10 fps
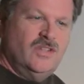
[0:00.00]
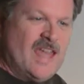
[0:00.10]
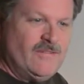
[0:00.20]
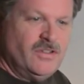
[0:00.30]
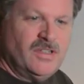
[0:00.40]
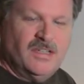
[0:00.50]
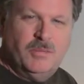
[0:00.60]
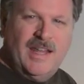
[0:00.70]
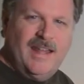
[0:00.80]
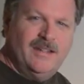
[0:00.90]
average size
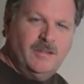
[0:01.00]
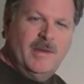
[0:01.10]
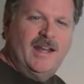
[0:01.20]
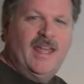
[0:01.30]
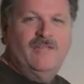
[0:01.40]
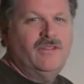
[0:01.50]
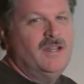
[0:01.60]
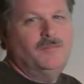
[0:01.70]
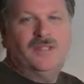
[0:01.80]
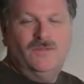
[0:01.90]
banana is about a half a
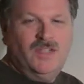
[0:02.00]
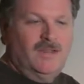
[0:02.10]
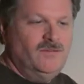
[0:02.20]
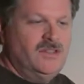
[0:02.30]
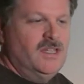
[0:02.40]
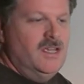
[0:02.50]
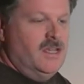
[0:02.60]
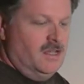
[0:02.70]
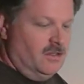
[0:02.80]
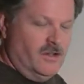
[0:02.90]
cup. Sometimes
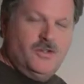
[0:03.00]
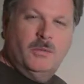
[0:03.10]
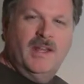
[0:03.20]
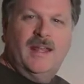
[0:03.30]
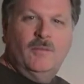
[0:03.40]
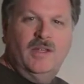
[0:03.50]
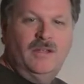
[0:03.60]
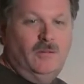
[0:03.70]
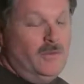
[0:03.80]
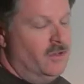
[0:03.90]
larger banana will be a
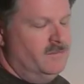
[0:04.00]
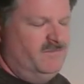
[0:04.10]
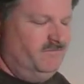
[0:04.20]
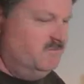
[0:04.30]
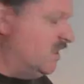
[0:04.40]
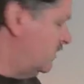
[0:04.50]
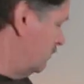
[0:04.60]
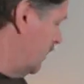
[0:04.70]
little more. Doesn't